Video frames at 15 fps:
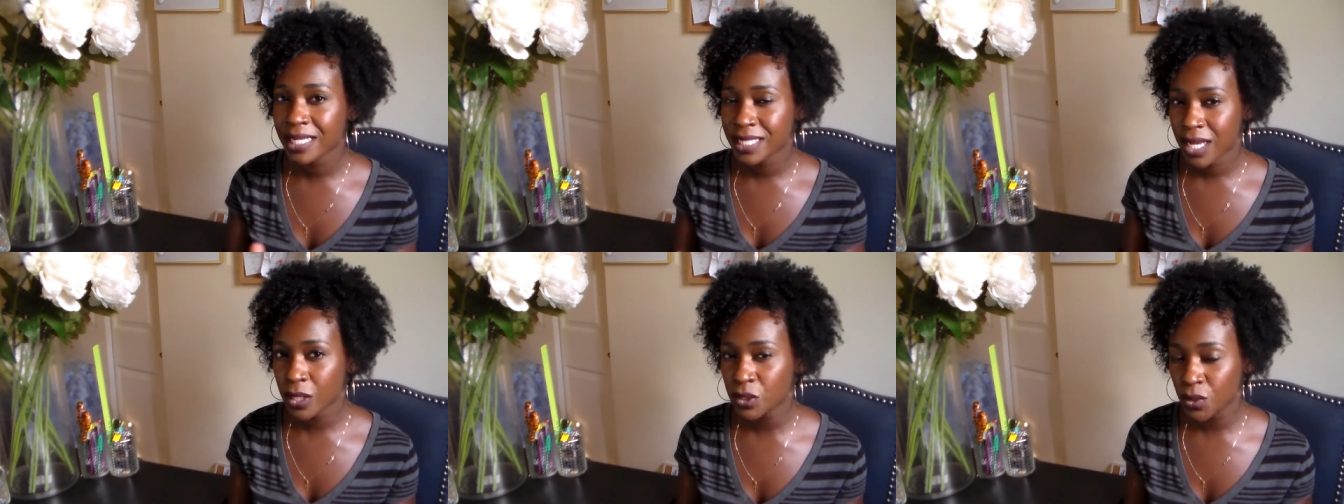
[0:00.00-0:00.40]

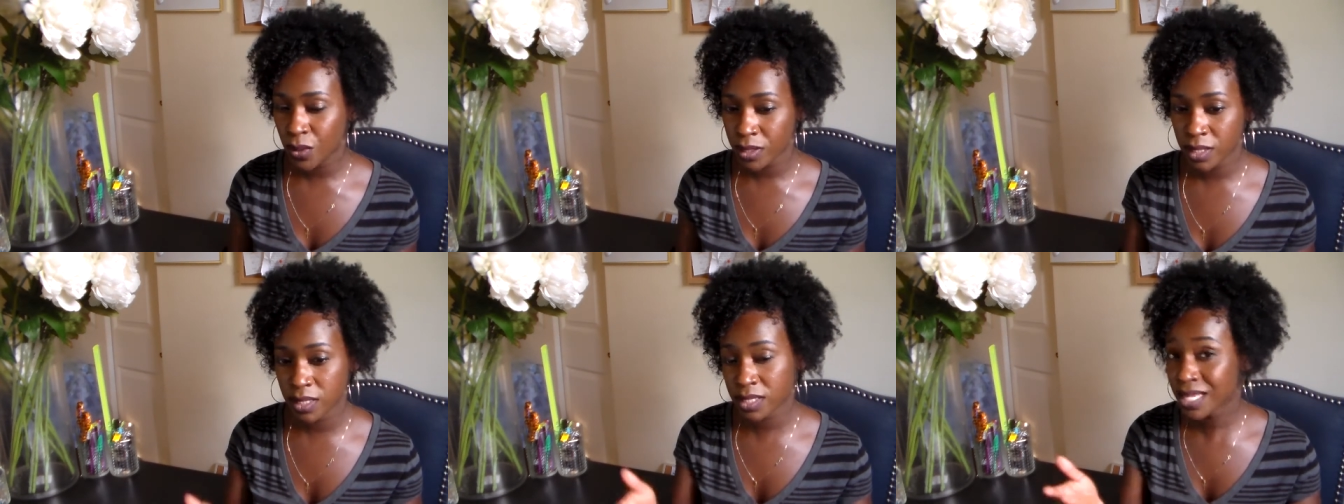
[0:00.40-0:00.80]
I tell
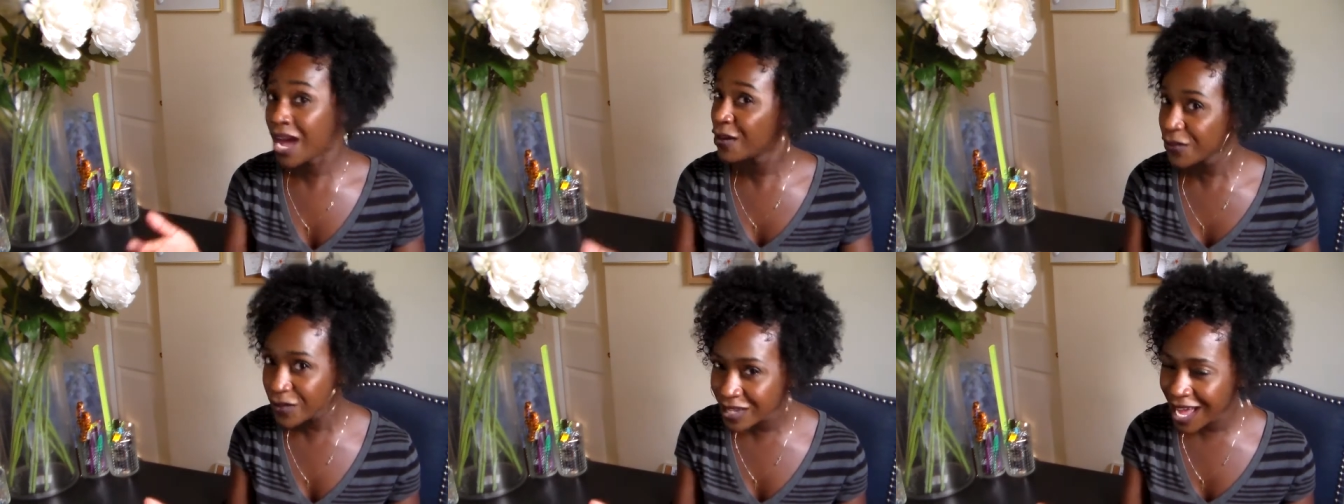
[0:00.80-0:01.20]
students this is
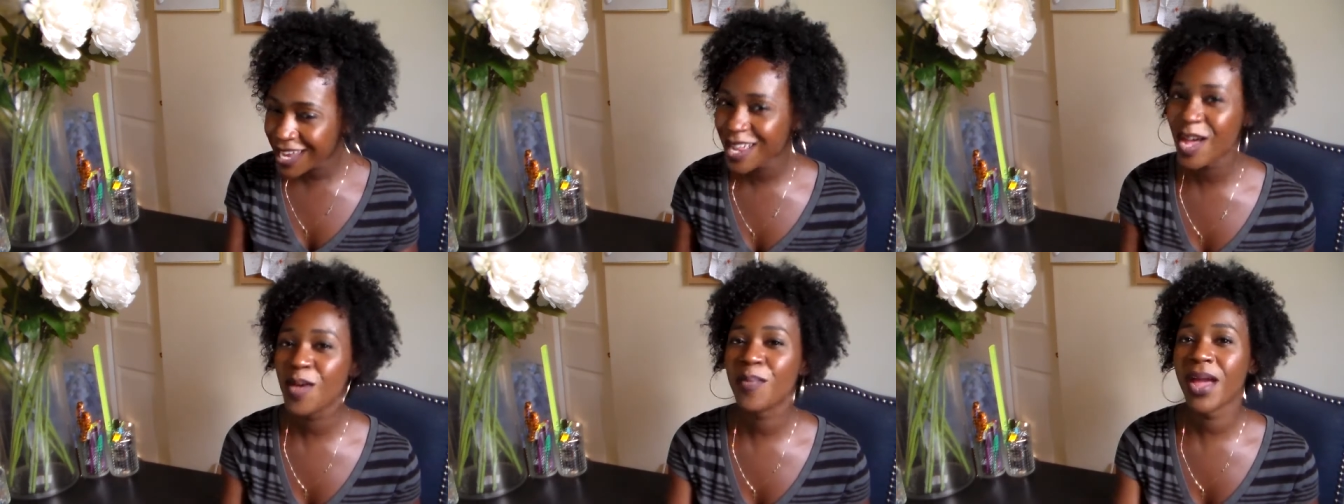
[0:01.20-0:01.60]
how they'll
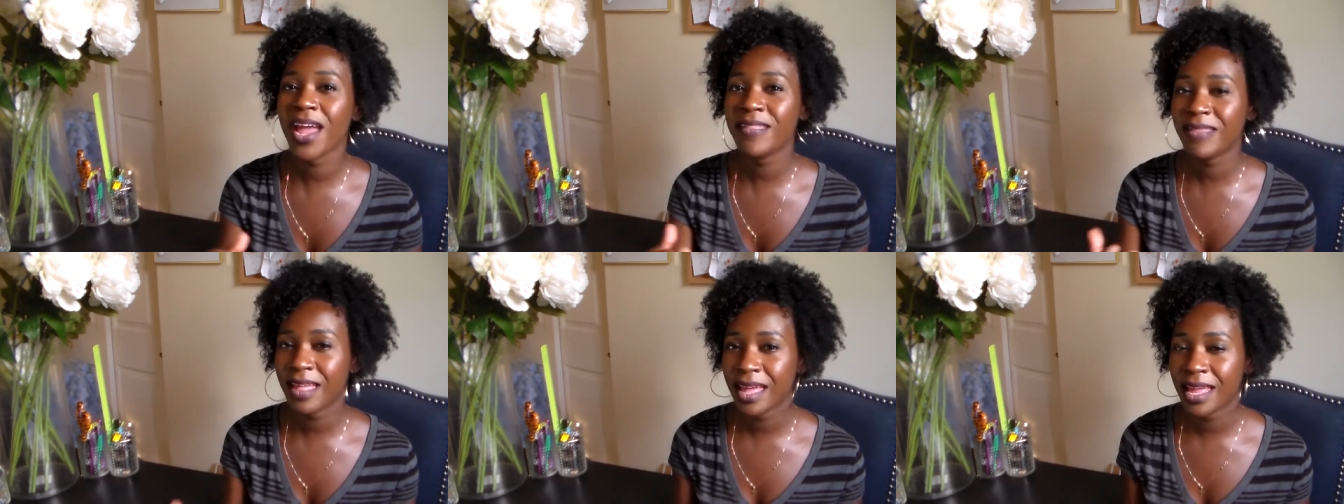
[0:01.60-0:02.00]
line up
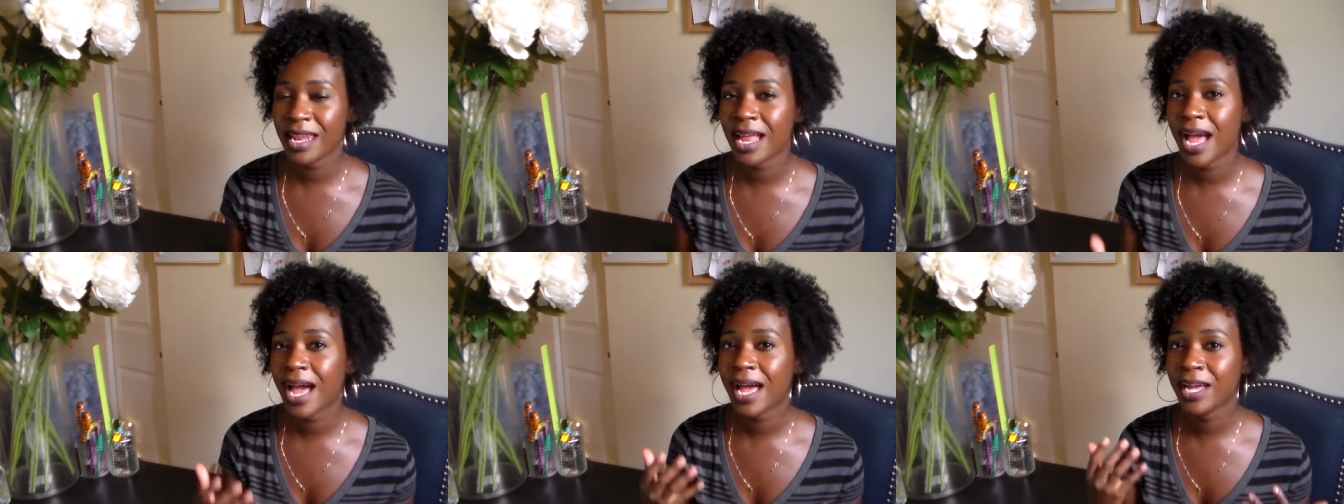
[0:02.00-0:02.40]
and
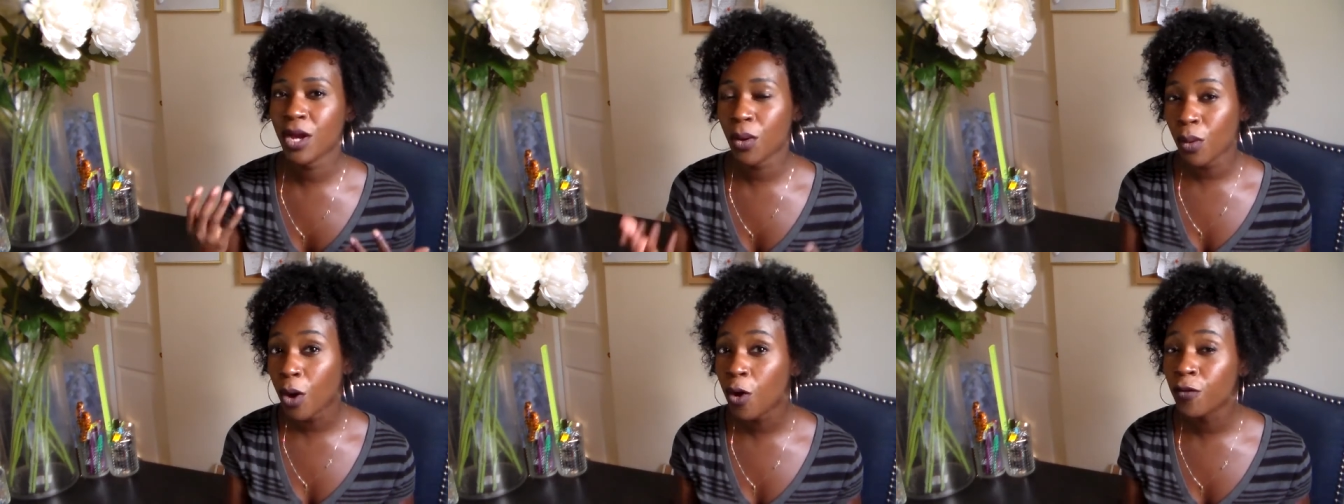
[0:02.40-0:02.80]
then I
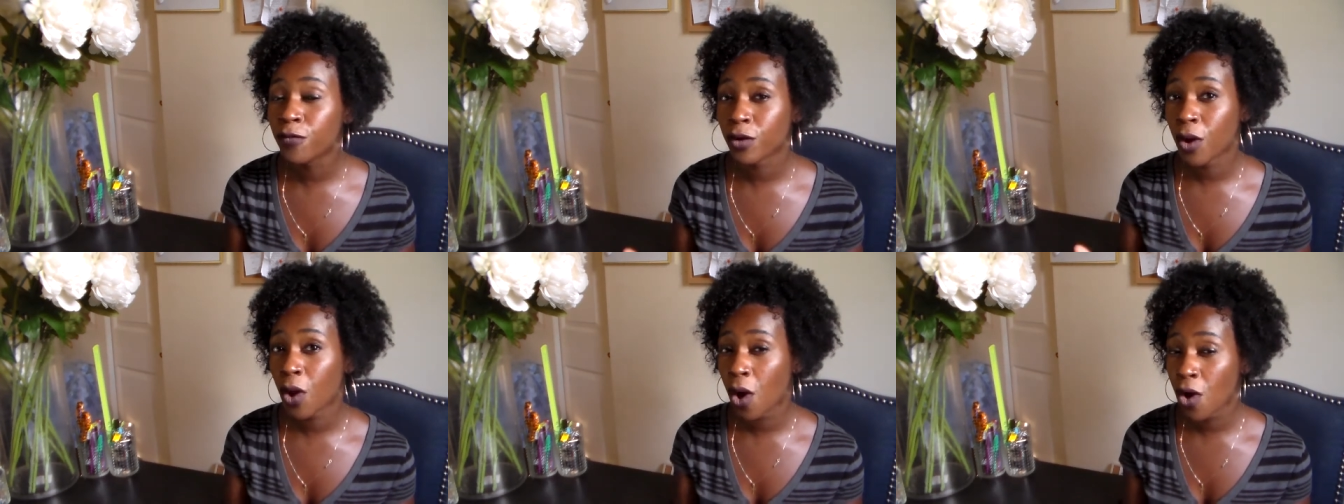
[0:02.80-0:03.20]
go
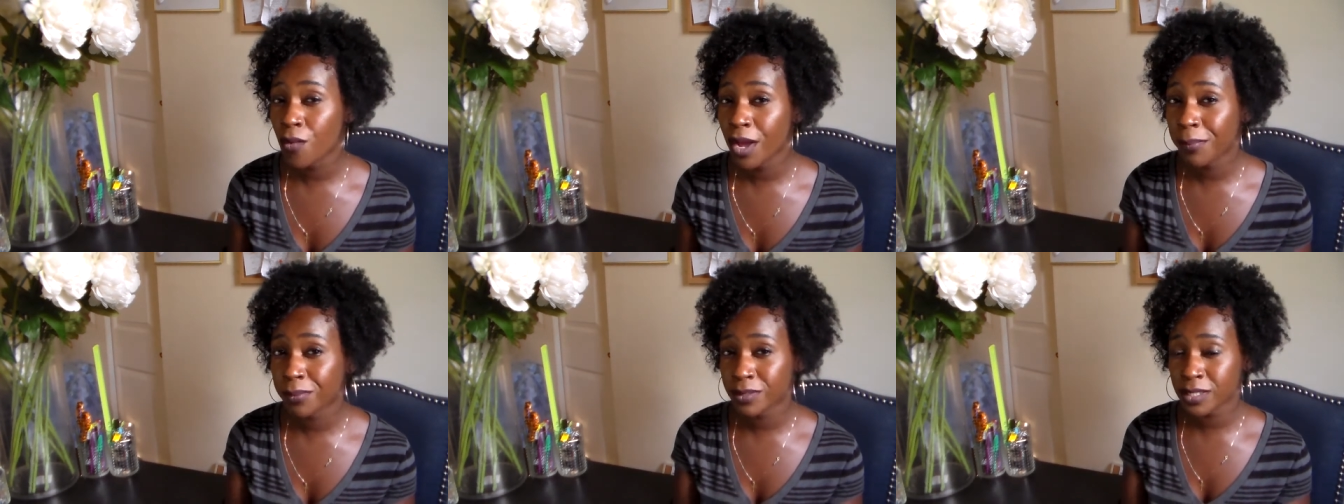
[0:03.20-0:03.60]
over
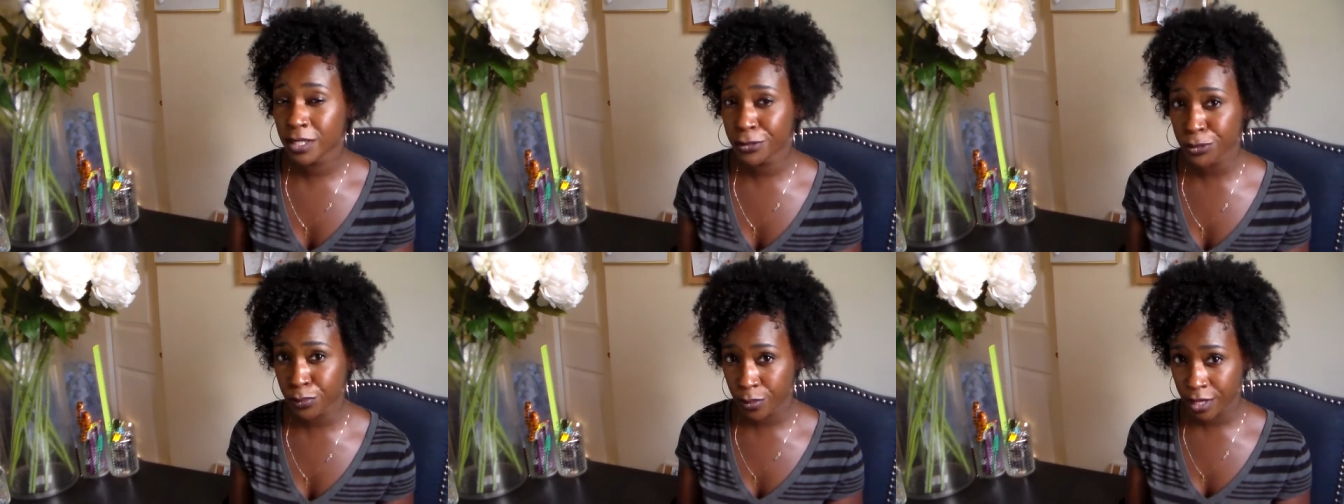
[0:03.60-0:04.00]
hallway
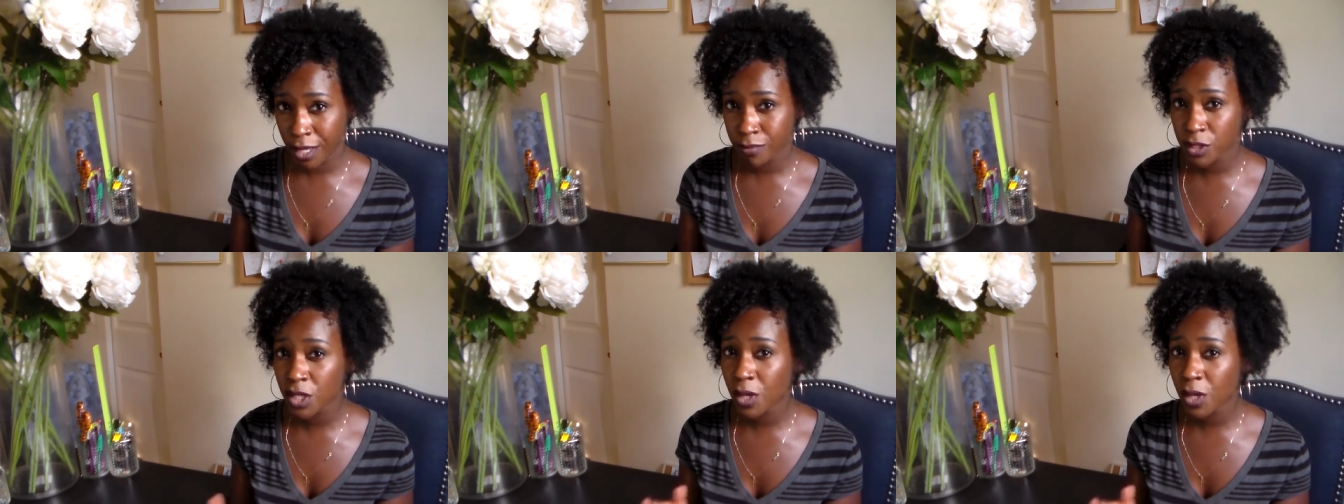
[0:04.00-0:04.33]
procedures with them.